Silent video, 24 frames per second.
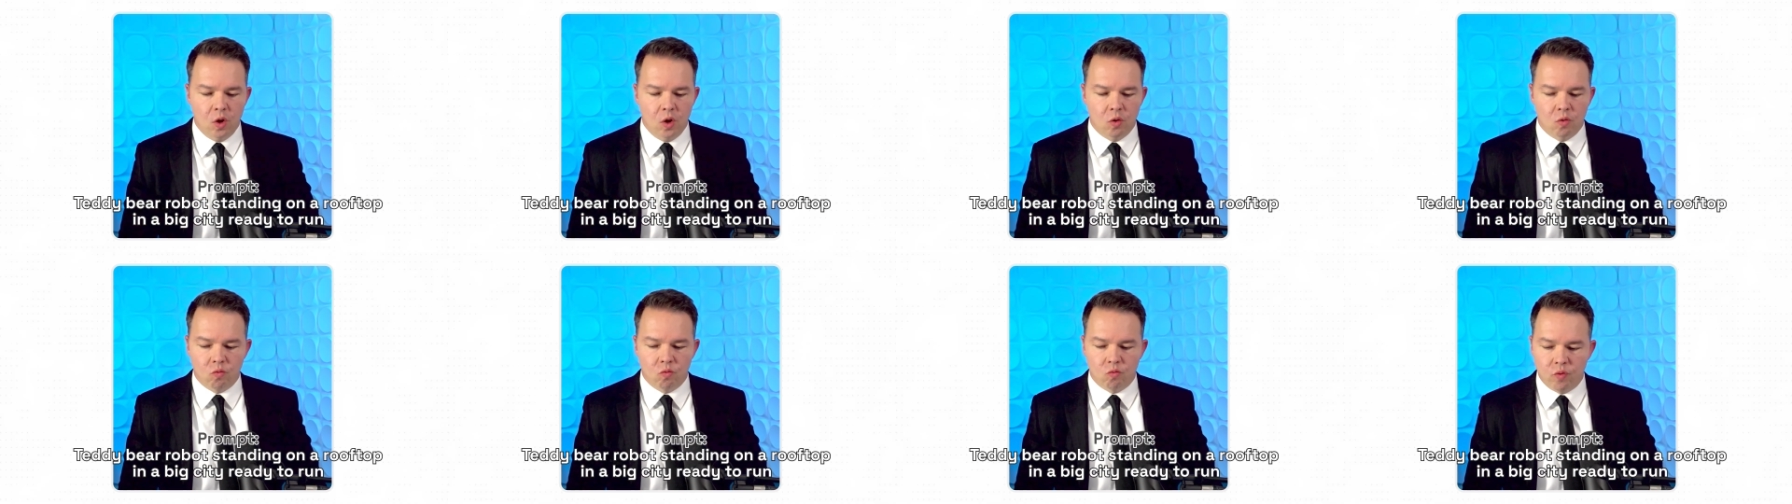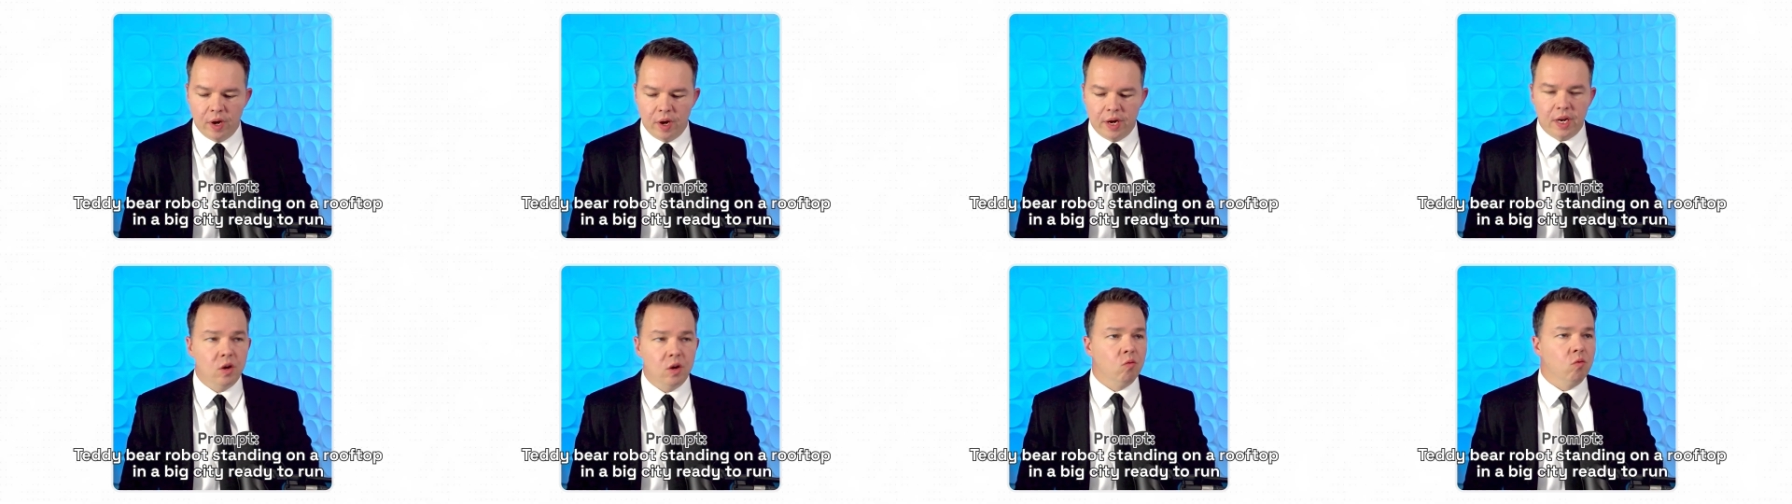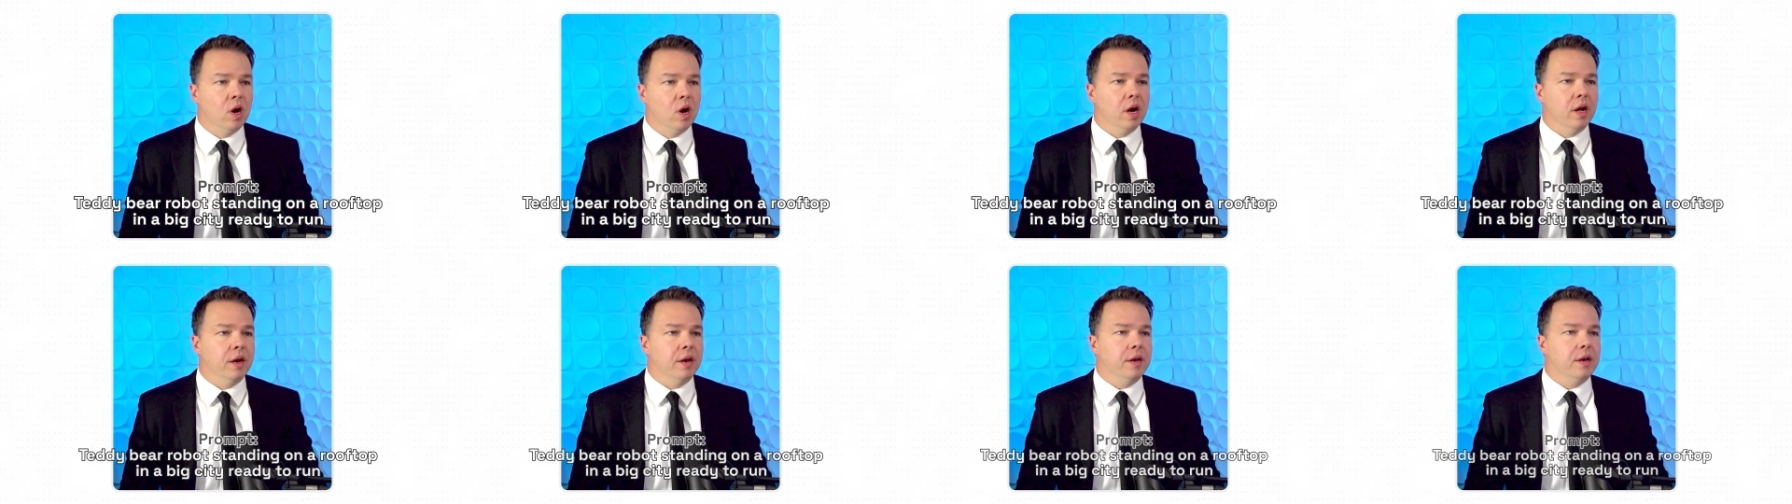ready to
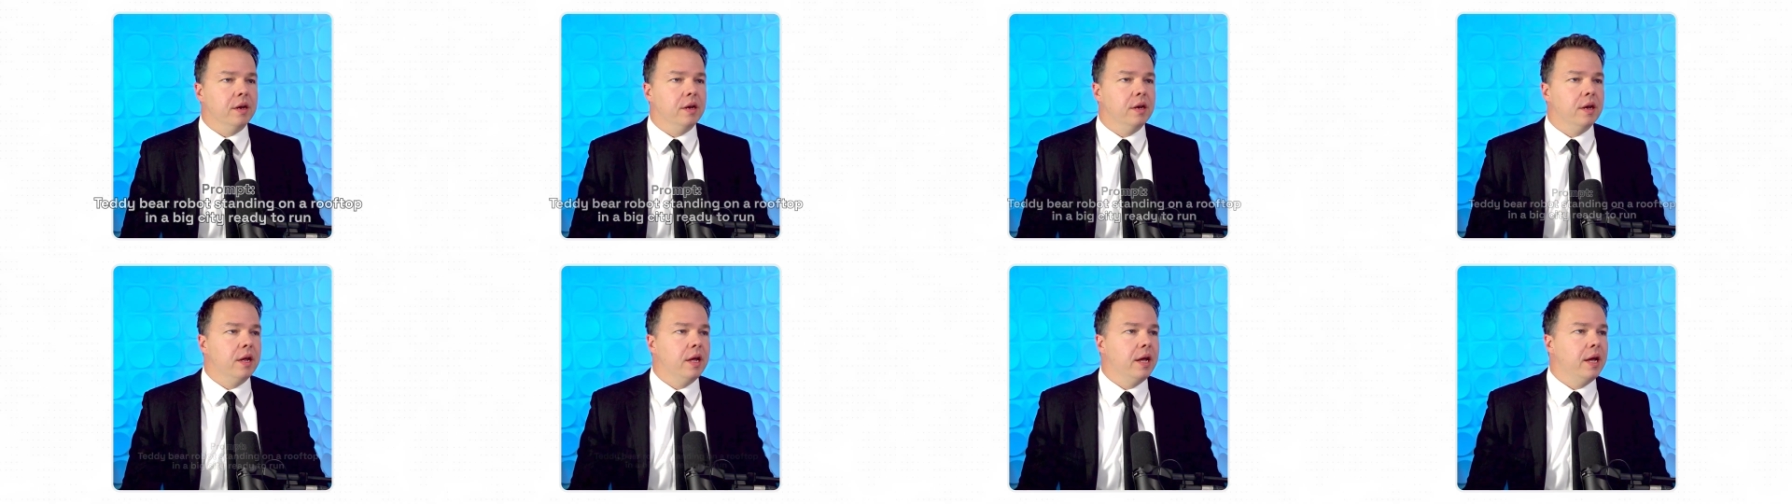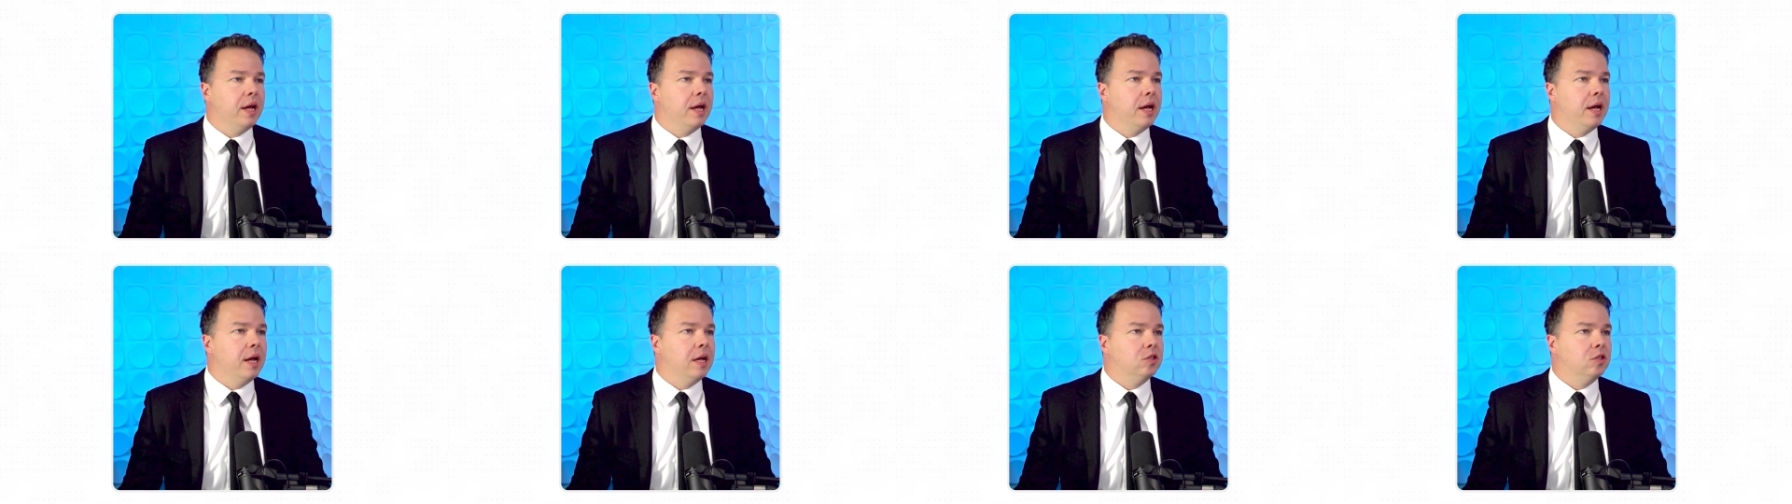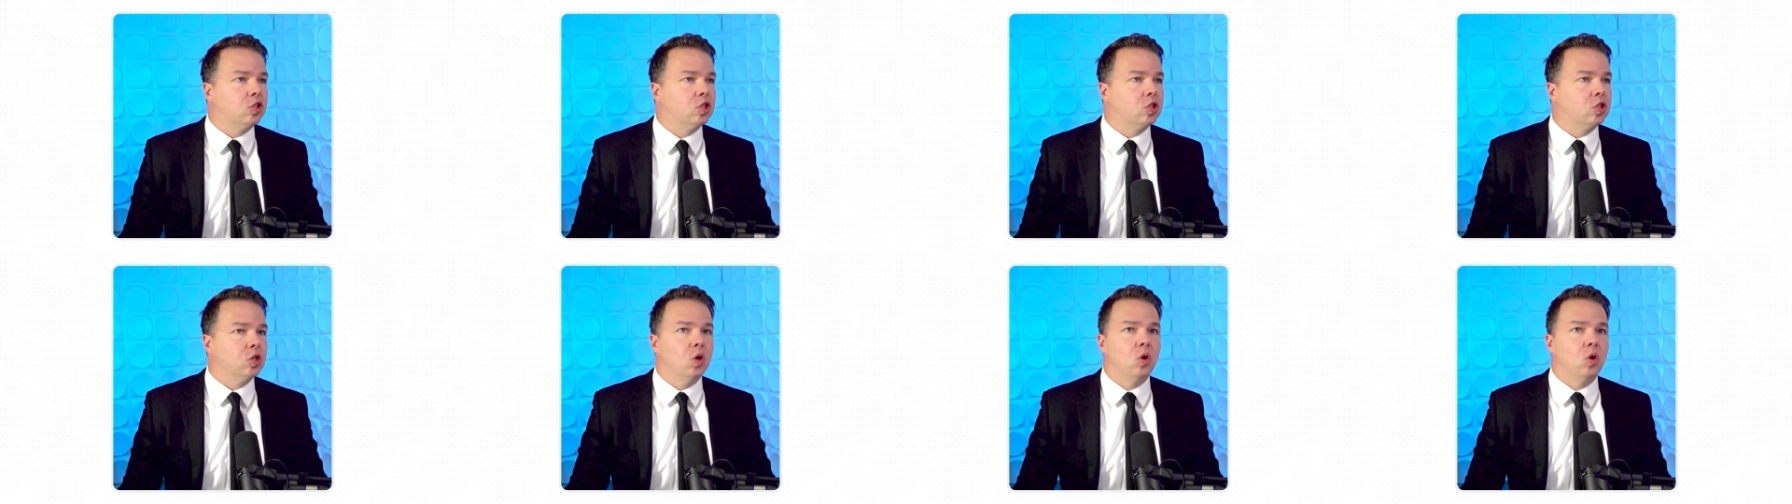run. And
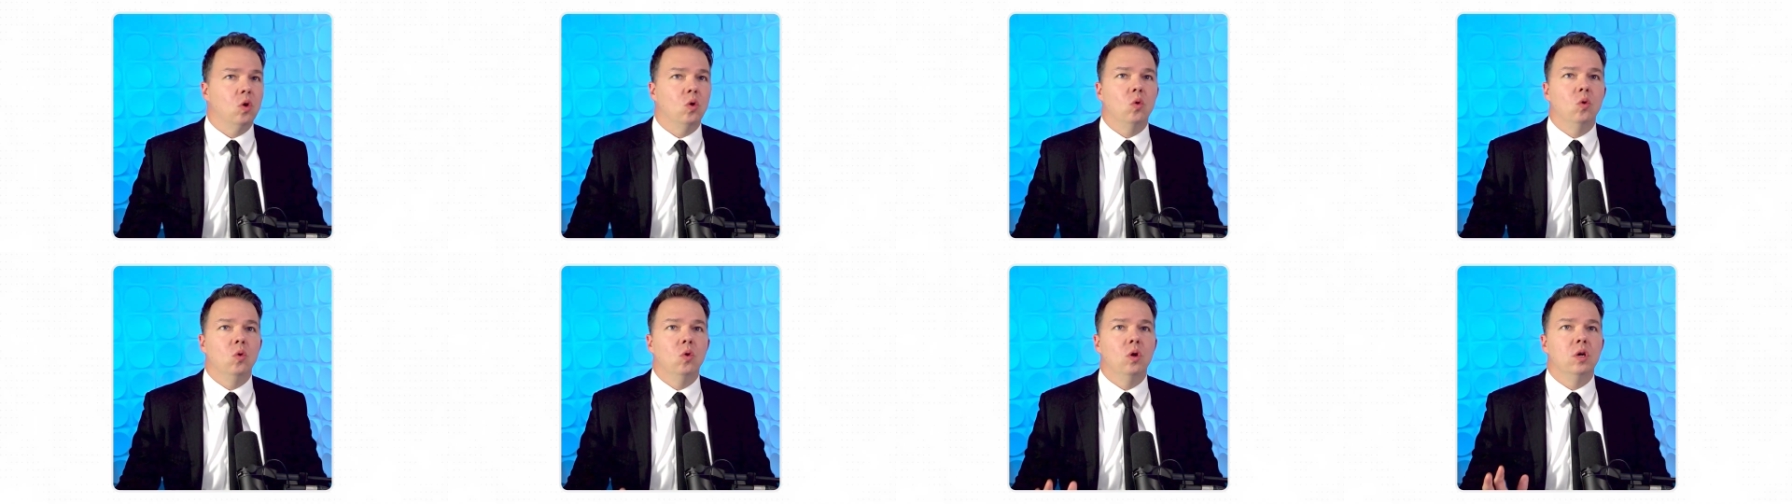so